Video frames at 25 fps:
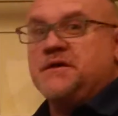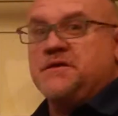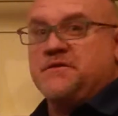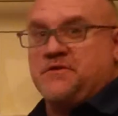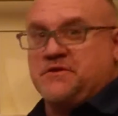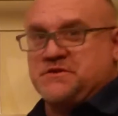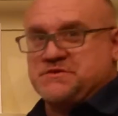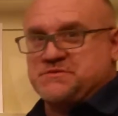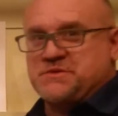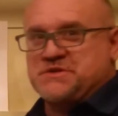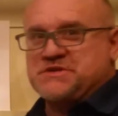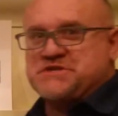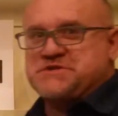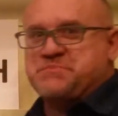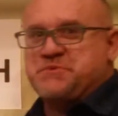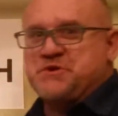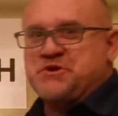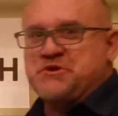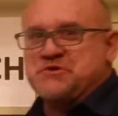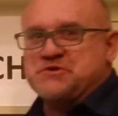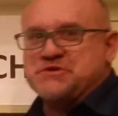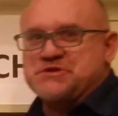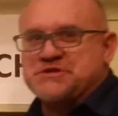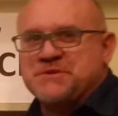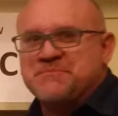Those were the
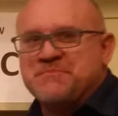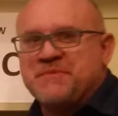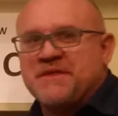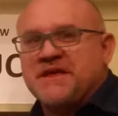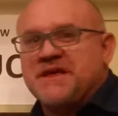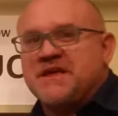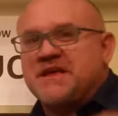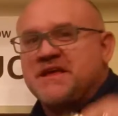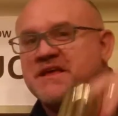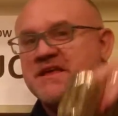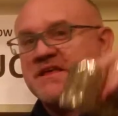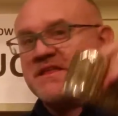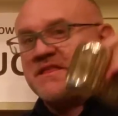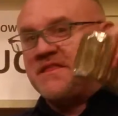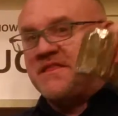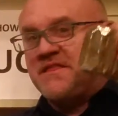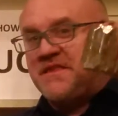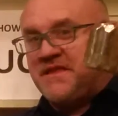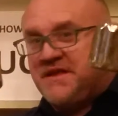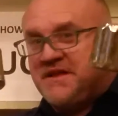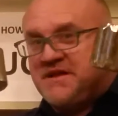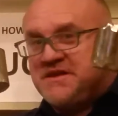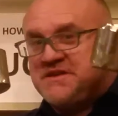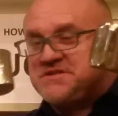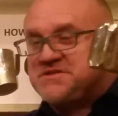spoons.
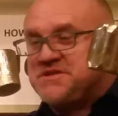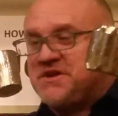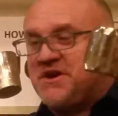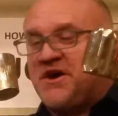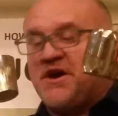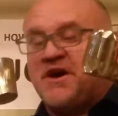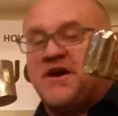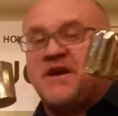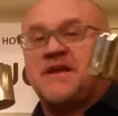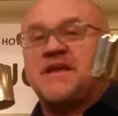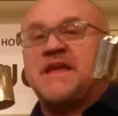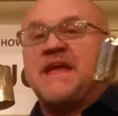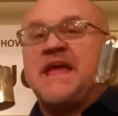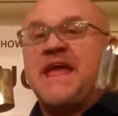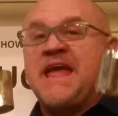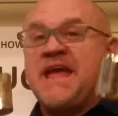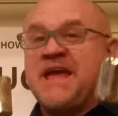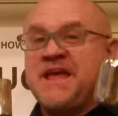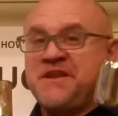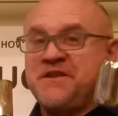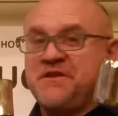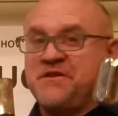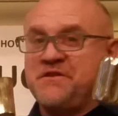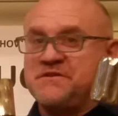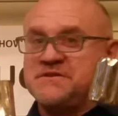These are
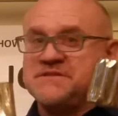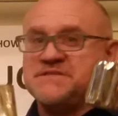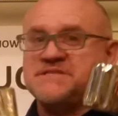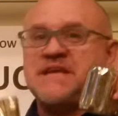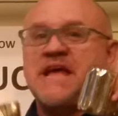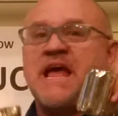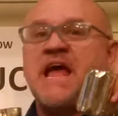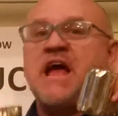candles.